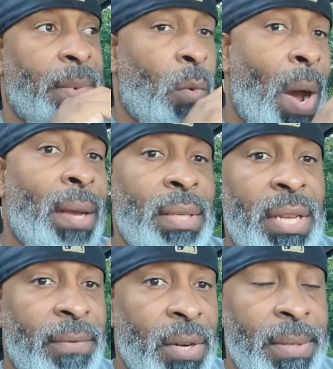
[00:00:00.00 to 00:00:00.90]
to be wildly
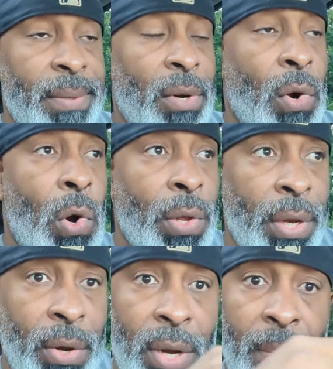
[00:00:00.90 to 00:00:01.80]
different, or
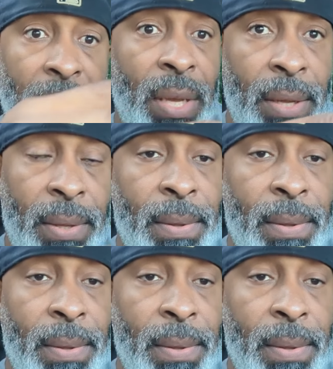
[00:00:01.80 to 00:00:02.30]
they're going to be